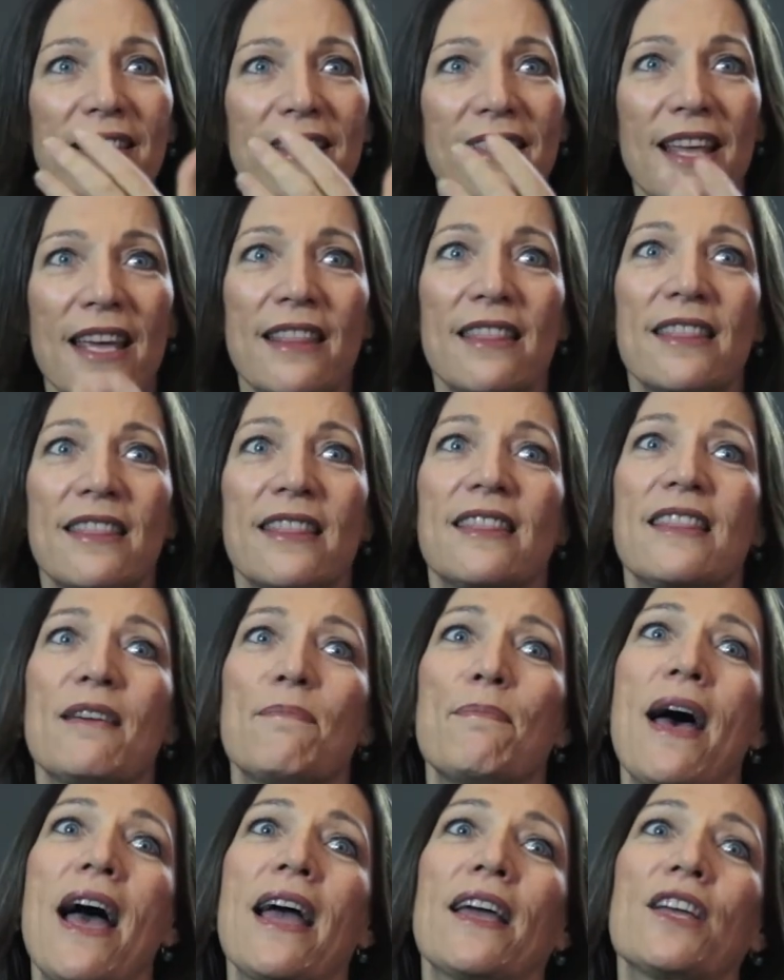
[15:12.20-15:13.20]
the
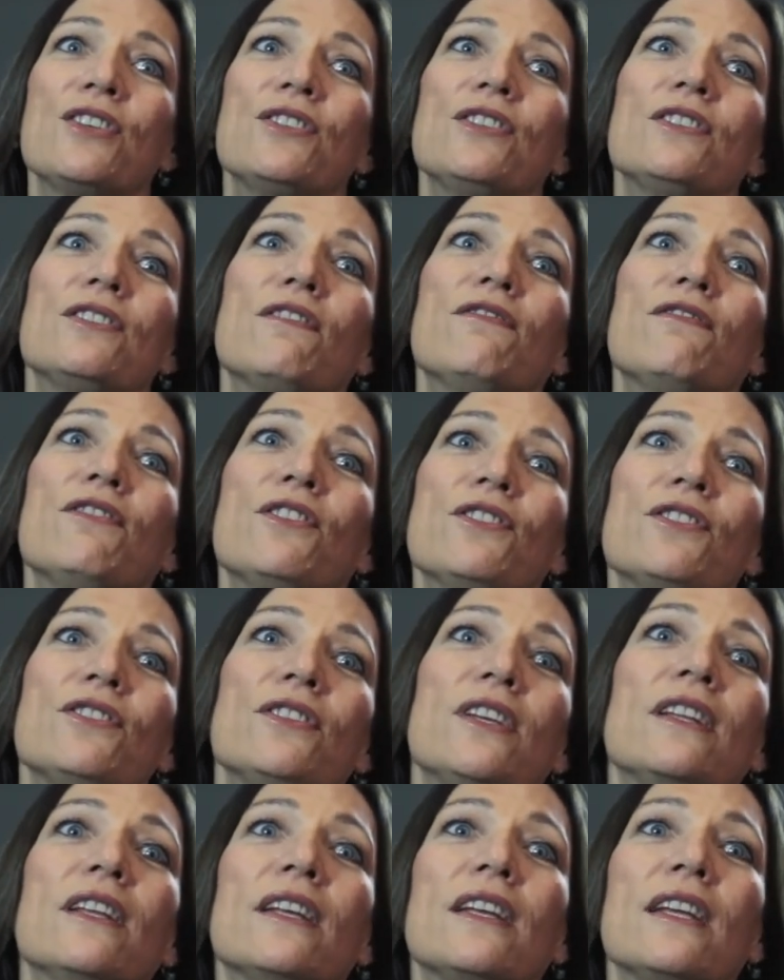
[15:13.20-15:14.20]
package is the first
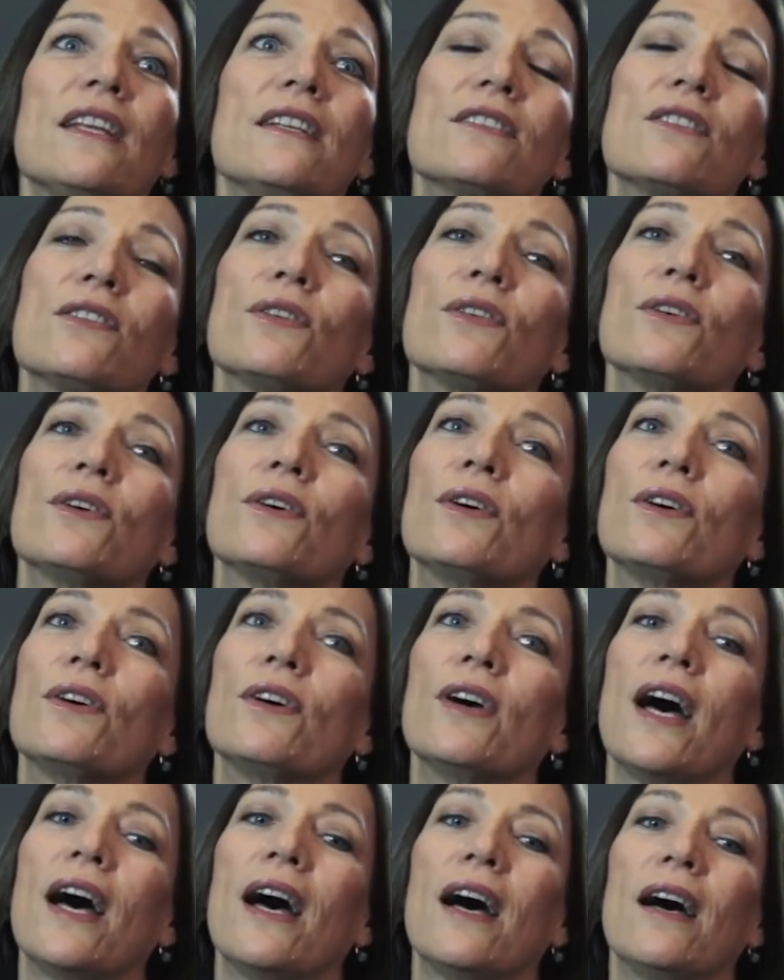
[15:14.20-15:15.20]
thing that hits
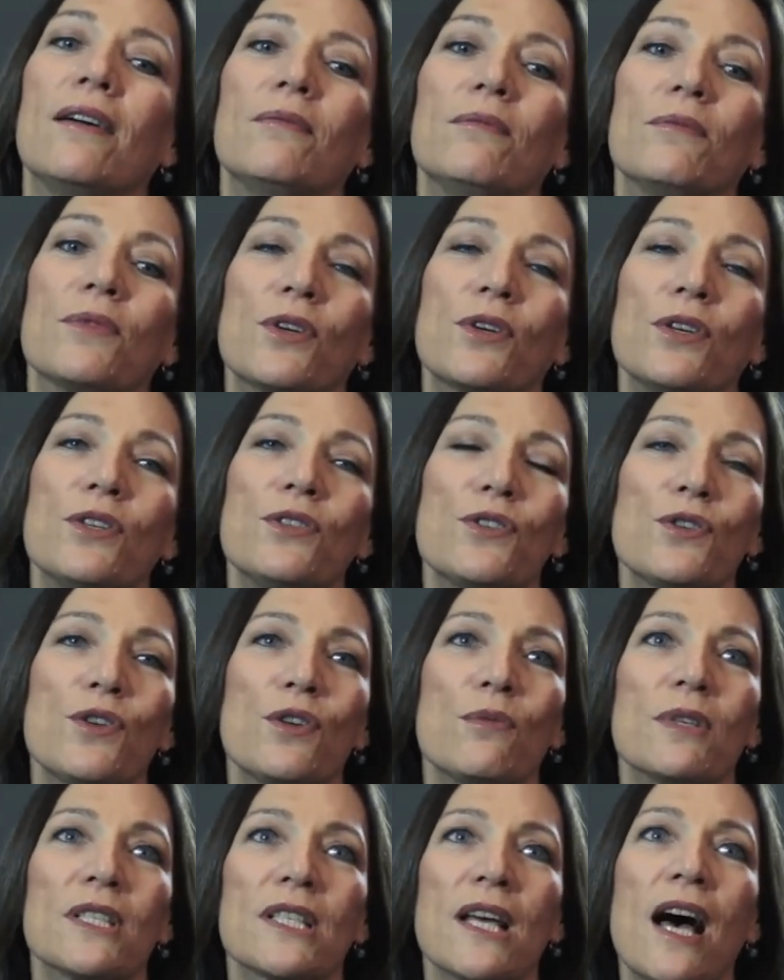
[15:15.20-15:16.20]
the
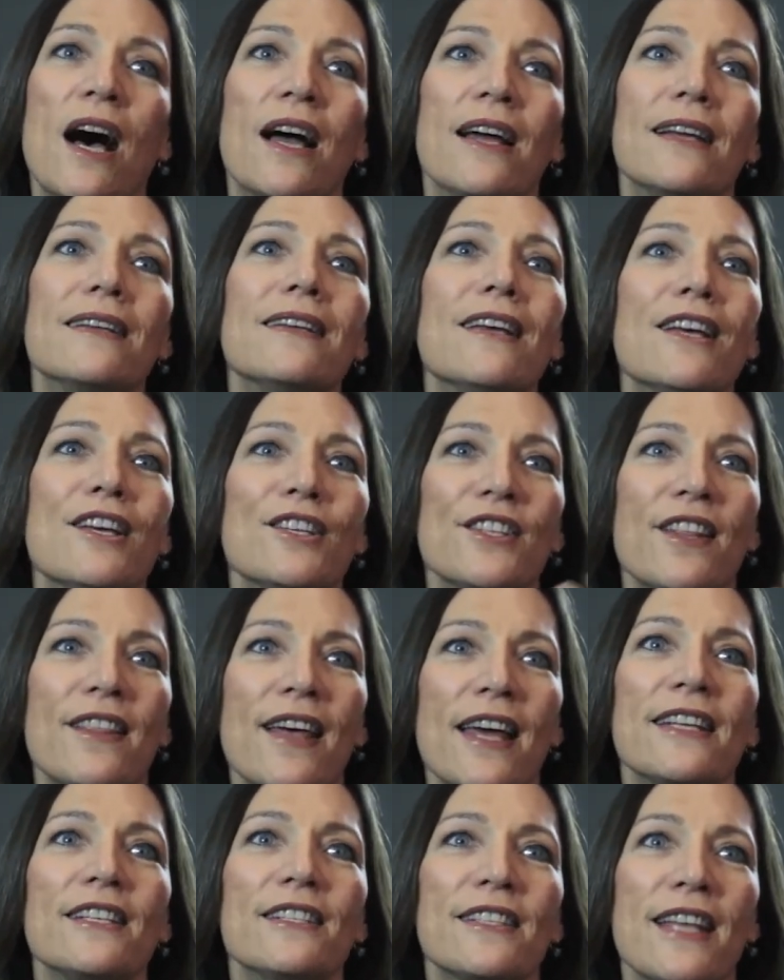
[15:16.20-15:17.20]
consumer's eye. So
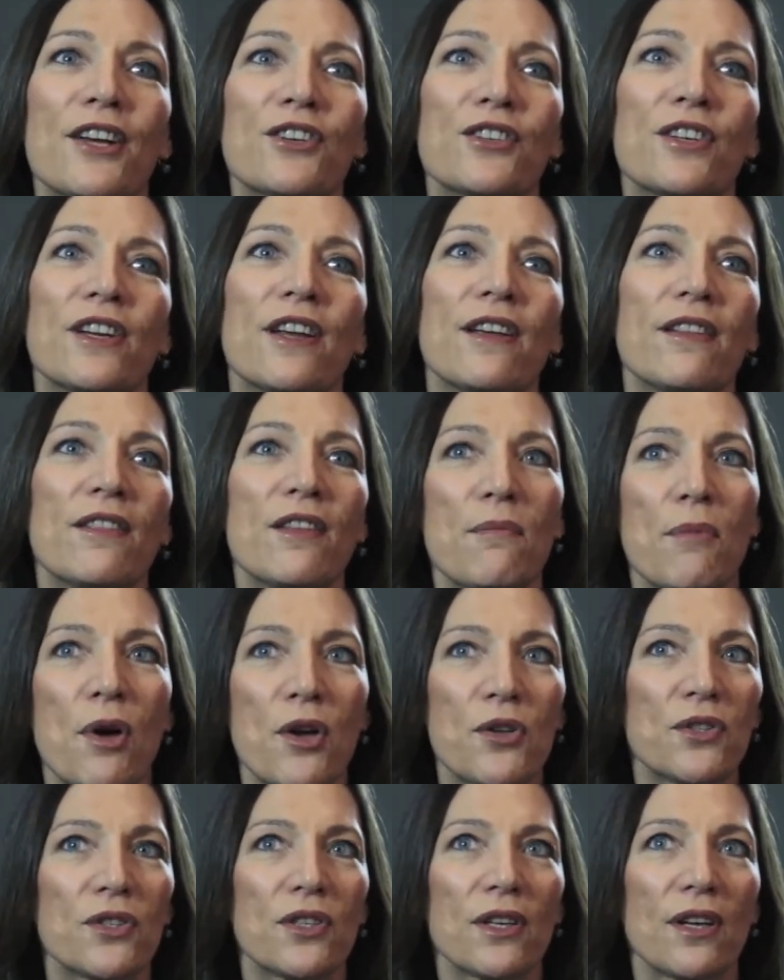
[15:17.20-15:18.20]
that is actually the
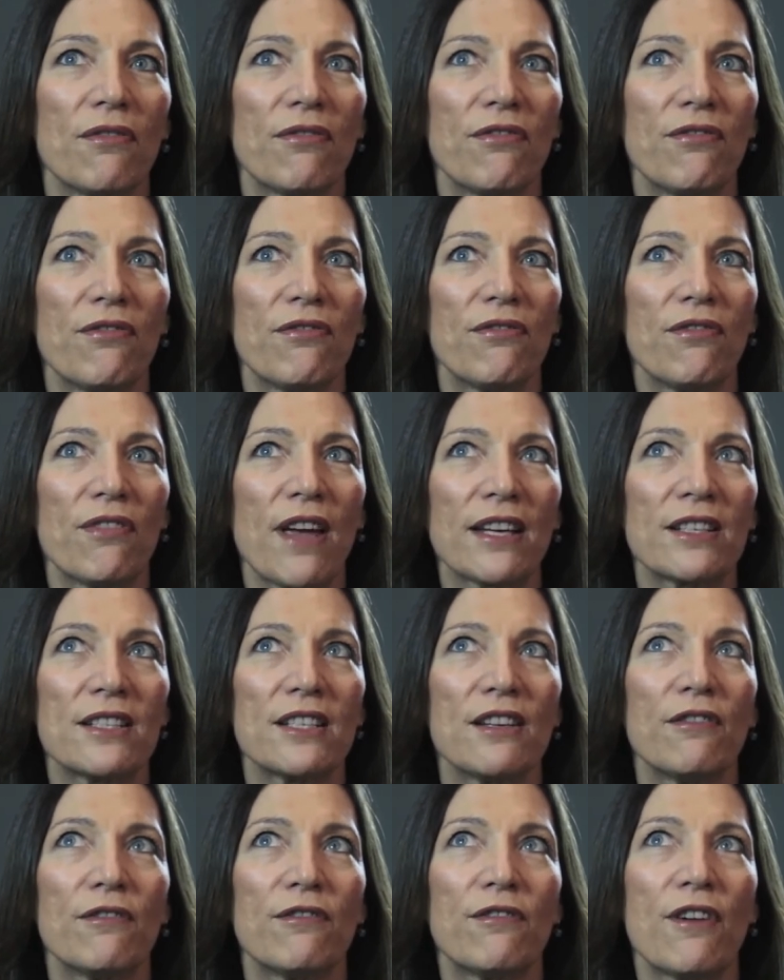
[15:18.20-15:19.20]
most
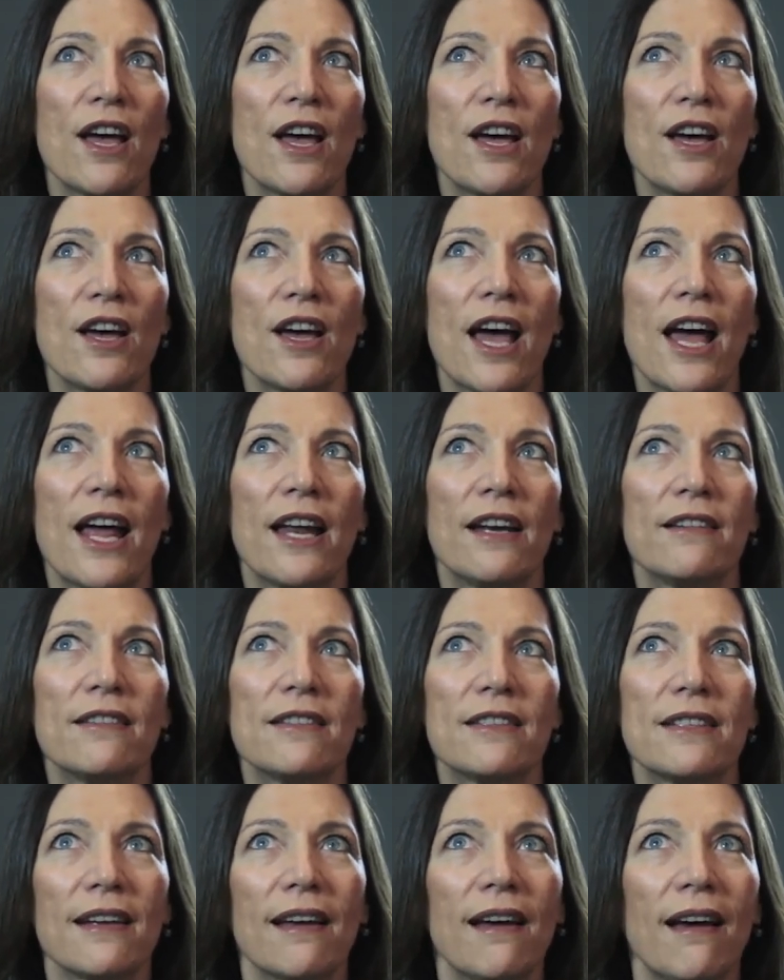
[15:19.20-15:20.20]
effective
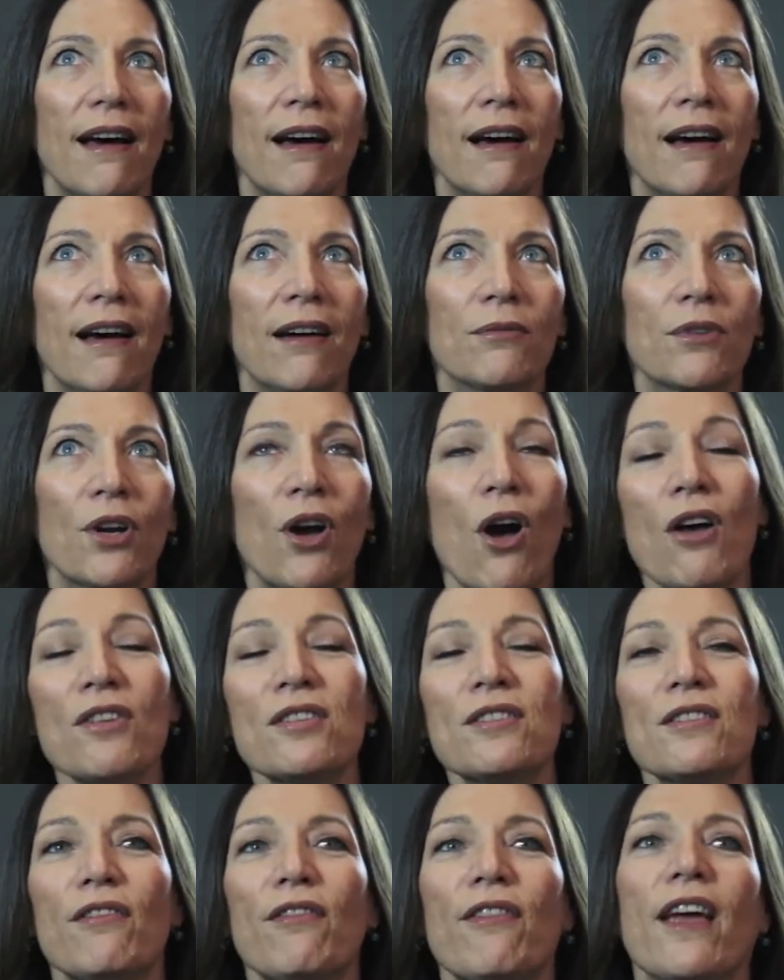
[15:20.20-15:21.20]
and
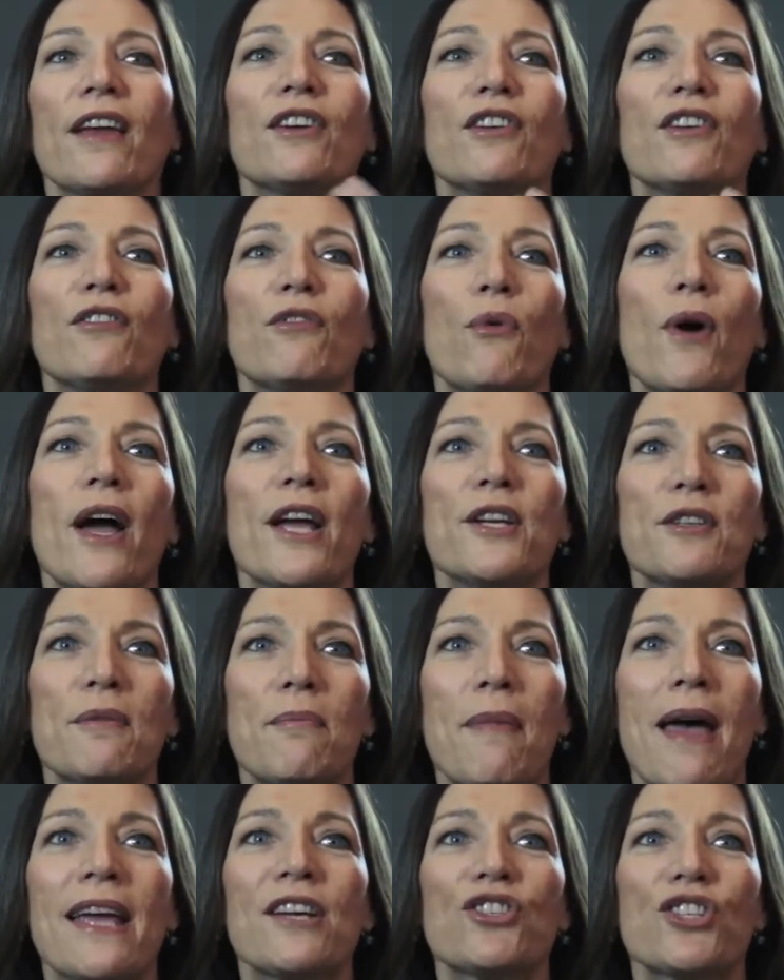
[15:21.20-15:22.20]
cost-effective way to
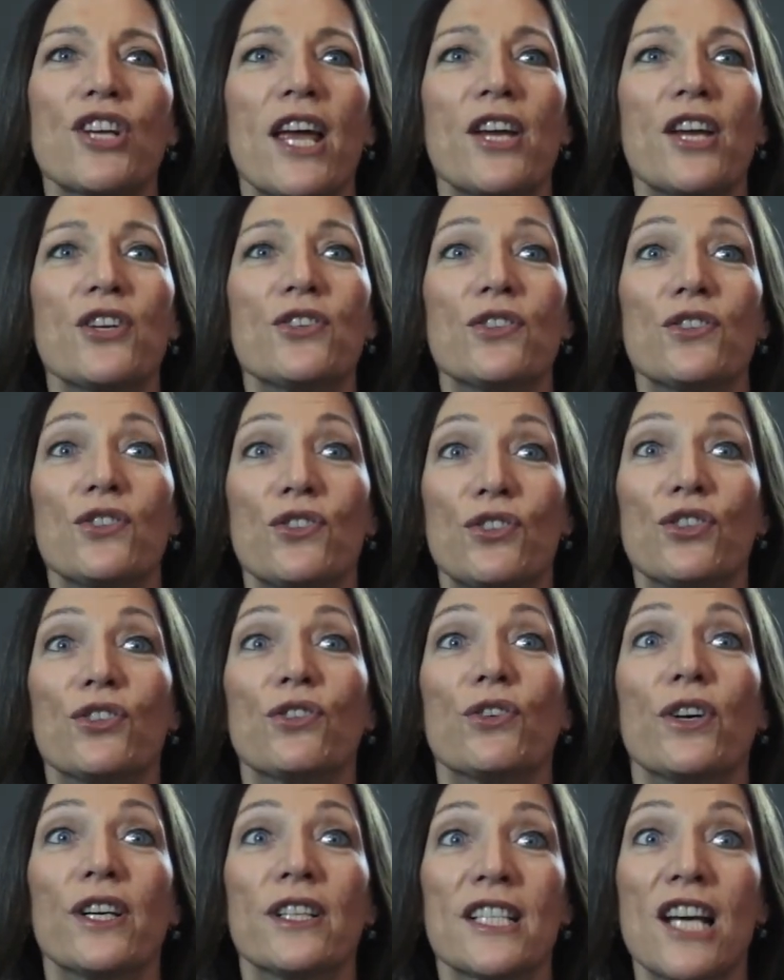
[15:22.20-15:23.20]
make changes
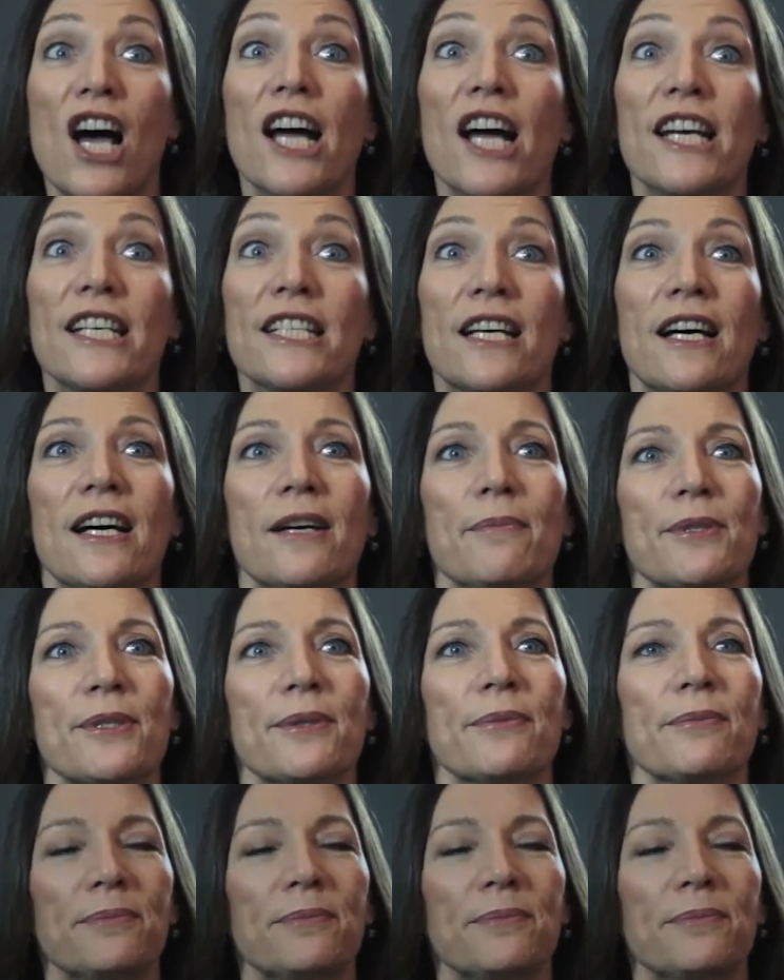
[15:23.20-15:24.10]
during tight times.